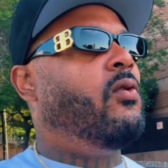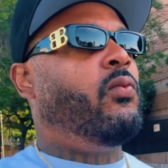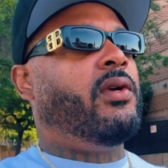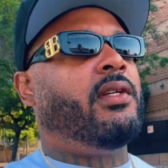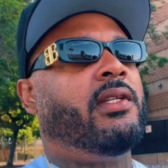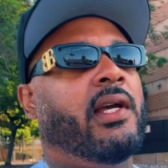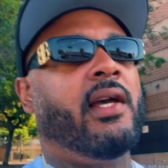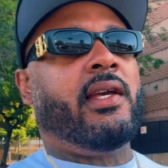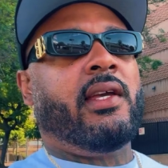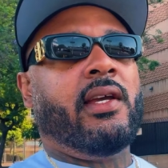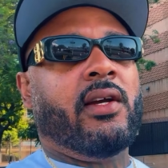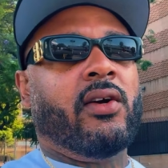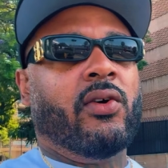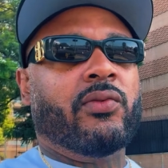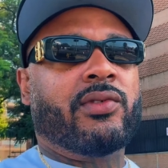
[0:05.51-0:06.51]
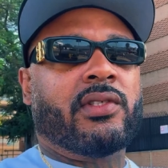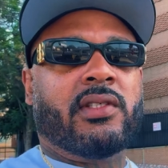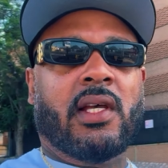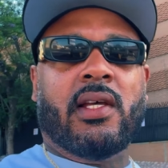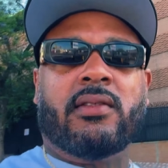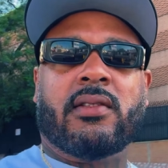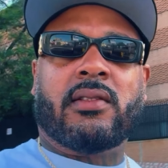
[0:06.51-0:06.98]
We down here on
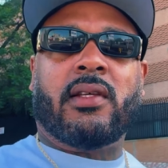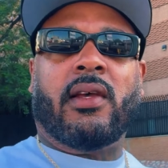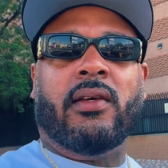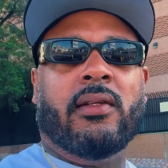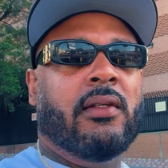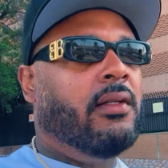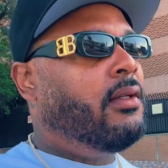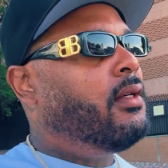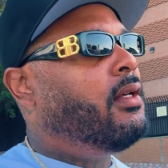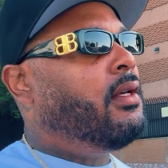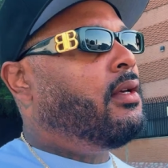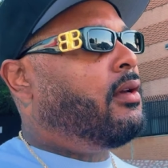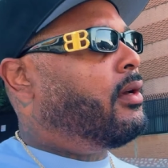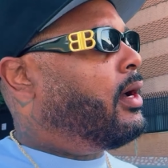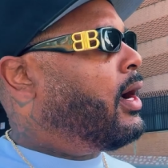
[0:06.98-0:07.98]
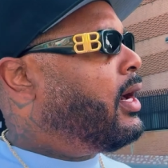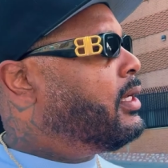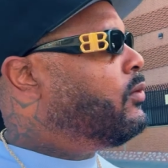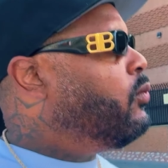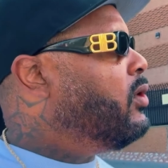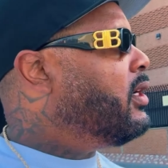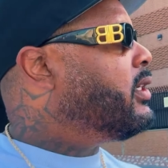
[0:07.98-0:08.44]
Sunset in
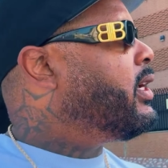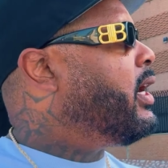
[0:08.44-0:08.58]
Hollywood,